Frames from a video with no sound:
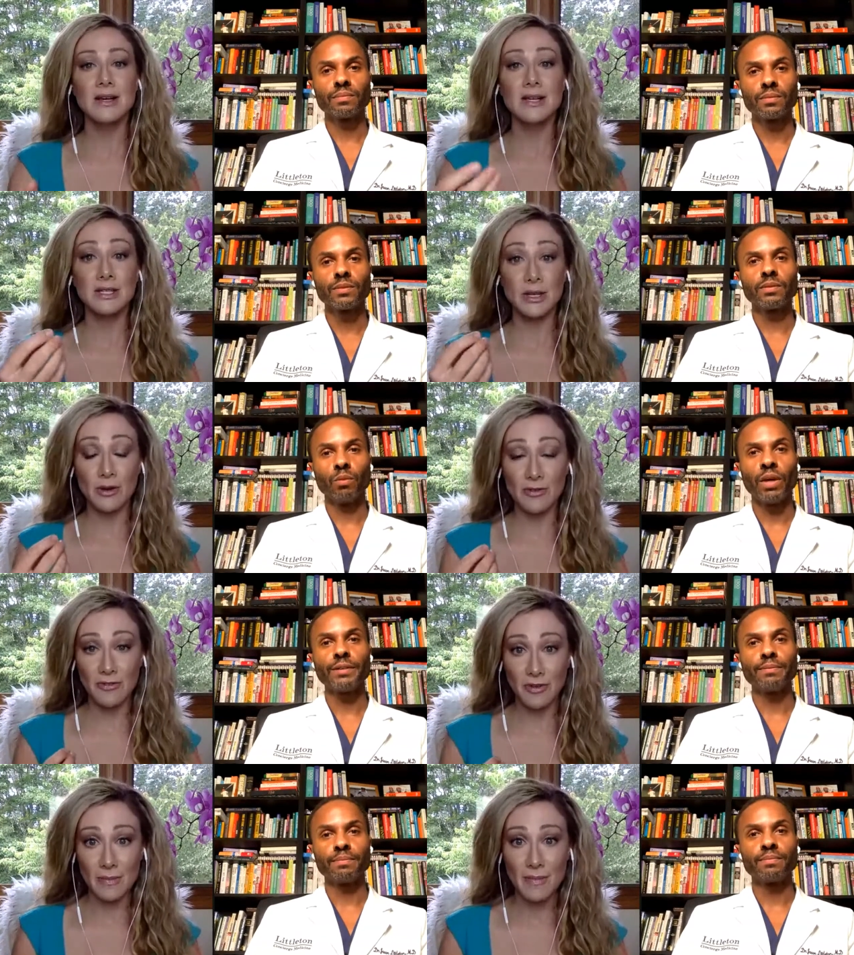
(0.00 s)
Speaker 1: So
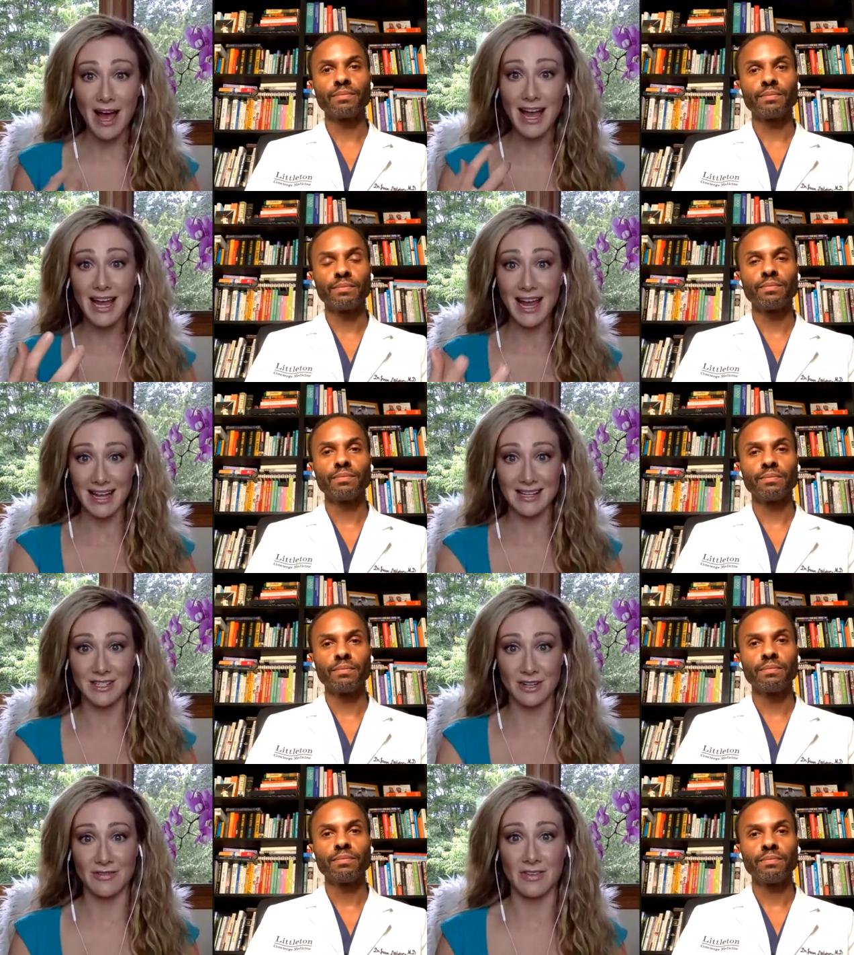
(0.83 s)
right. for my
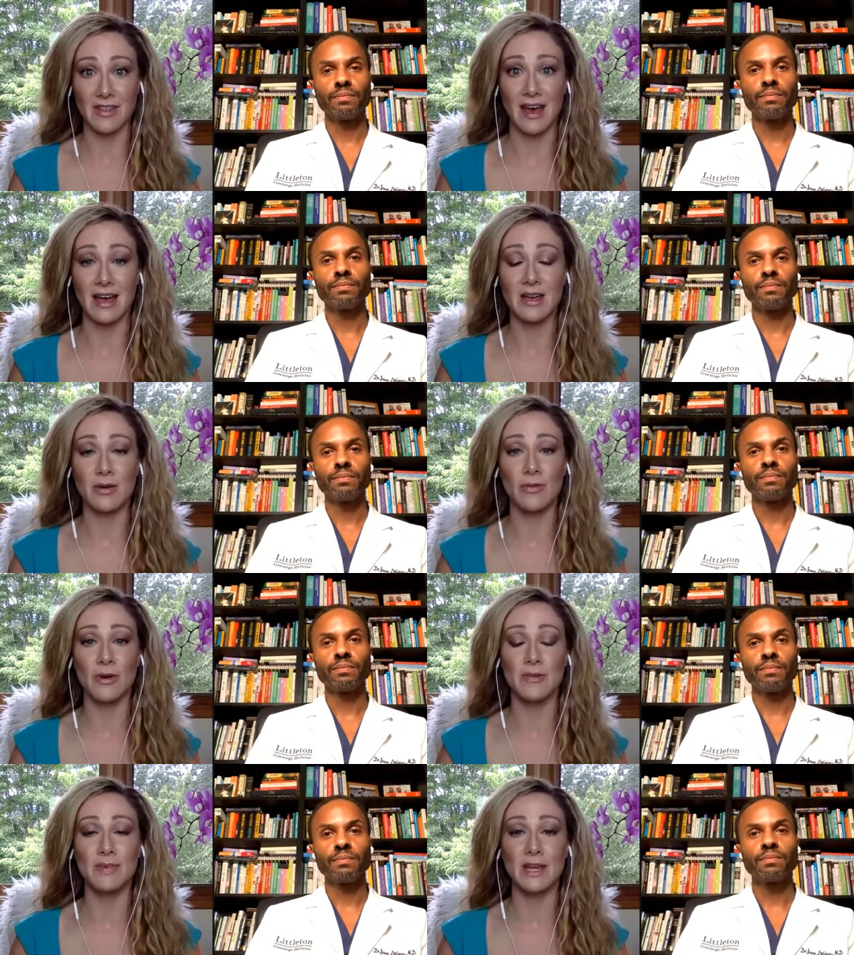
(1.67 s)
answer for that, it
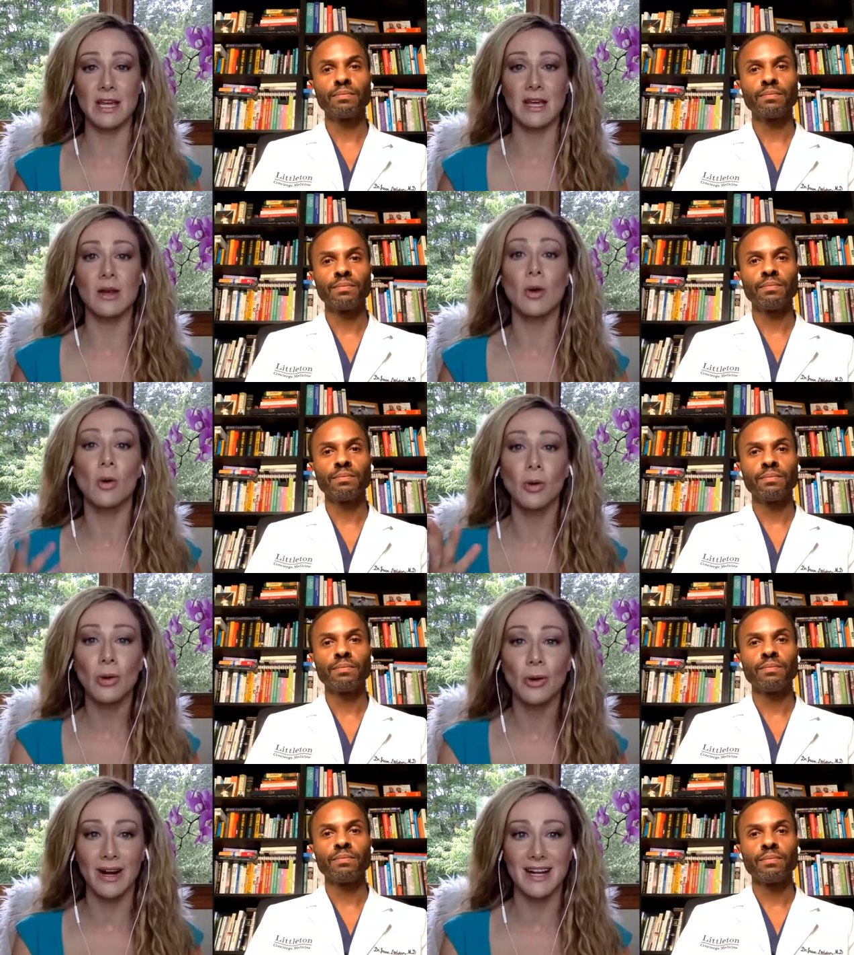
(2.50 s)
would be
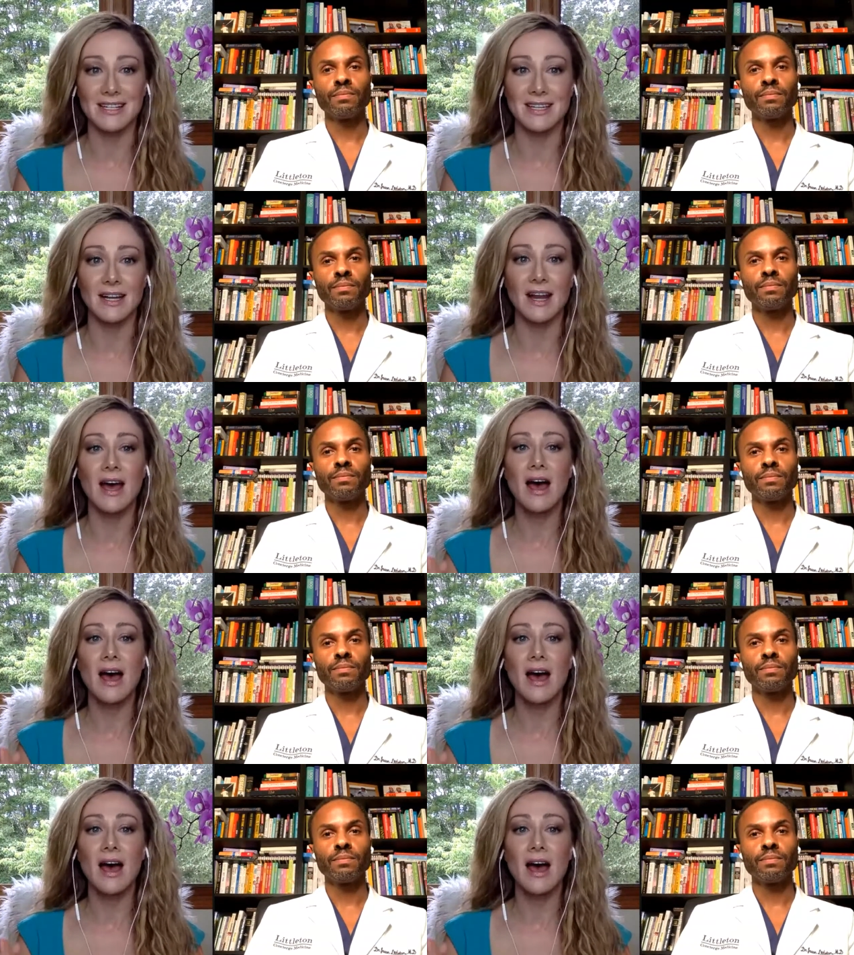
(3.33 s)
goal oriented.